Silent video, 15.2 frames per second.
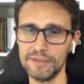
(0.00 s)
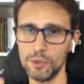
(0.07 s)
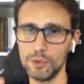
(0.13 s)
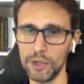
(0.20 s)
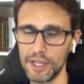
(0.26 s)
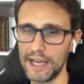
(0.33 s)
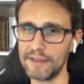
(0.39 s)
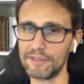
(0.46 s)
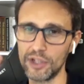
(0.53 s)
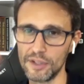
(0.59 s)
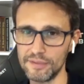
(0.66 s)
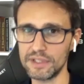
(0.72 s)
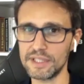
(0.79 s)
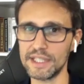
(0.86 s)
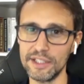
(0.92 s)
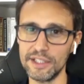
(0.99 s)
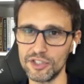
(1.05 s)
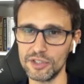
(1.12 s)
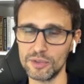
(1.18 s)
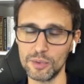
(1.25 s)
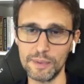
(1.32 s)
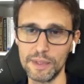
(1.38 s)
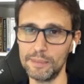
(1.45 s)
You want to have
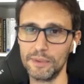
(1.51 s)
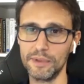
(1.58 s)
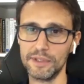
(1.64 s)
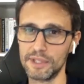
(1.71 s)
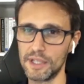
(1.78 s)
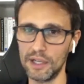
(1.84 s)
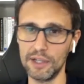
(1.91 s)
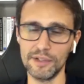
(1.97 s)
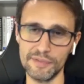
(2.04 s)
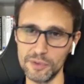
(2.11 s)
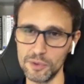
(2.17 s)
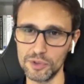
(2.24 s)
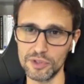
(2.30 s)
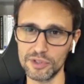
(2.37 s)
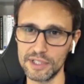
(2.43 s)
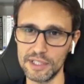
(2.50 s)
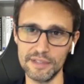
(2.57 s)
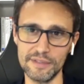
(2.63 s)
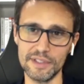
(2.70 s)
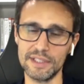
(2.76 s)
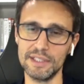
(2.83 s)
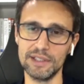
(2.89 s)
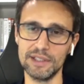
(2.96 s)
conversations with people that can't afford your
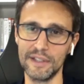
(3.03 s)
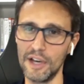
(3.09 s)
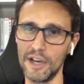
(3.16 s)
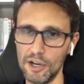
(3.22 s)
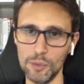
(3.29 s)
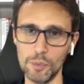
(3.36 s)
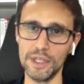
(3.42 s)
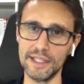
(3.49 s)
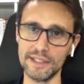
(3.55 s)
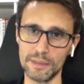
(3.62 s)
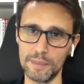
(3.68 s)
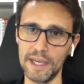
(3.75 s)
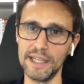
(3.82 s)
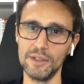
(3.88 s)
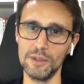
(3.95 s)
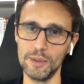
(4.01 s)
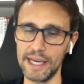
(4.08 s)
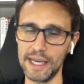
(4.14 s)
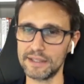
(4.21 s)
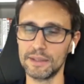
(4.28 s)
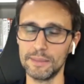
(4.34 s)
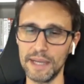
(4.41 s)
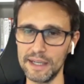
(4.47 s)
services and aren't willing to pay you
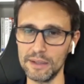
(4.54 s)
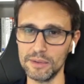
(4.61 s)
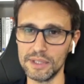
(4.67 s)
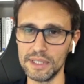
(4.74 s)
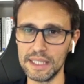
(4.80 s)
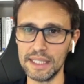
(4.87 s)
X amount,